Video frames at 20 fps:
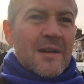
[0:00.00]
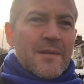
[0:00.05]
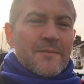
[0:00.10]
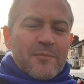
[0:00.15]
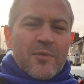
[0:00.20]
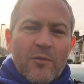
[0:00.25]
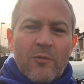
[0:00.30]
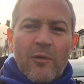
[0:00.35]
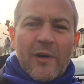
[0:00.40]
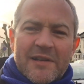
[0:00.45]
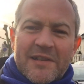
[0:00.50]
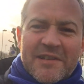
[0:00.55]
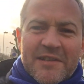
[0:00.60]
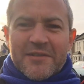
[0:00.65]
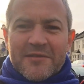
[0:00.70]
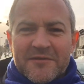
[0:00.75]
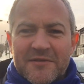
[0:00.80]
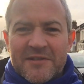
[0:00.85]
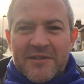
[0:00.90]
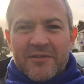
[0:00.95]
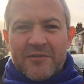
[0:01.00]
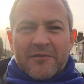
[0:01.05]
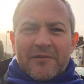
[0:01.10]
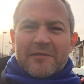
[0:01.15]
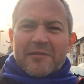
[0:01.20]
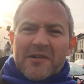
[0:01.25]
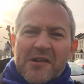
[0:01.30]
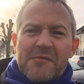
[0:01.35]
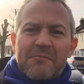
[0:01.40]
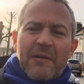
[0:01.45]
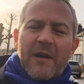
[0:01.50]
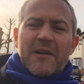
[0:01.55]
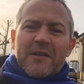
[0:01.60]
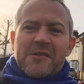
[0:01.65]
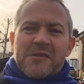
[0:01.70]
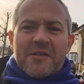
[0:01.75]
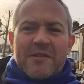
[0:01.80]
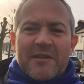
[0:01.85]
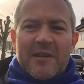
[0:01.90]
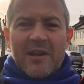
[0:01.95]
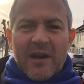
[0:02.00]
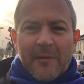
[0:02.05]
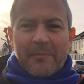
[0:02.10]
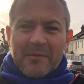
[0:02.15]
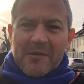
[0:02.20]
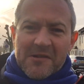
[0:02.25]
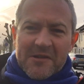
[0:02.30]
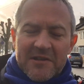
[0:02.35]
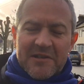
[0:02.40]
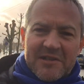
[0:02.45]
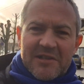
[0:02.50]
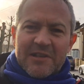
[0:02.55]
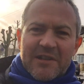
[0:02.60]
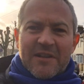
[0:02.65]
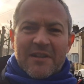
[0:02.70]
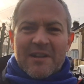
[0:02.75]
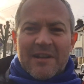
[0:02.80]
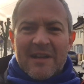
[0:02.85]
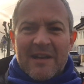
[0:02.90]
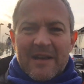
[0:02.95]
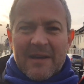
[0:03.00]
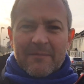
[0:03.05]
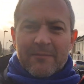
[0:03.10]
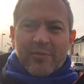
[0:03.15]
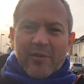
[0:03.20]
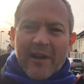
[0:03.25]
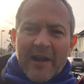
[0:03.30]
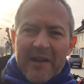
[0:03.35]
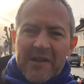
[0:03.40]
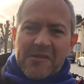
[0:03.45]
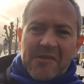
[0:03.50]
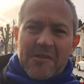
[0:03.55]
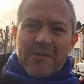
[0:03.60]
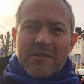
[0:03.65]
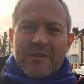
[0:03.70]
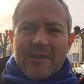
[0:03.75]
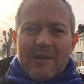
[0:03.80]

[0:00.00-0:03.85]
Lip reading: But what do you do in response to the opposition press?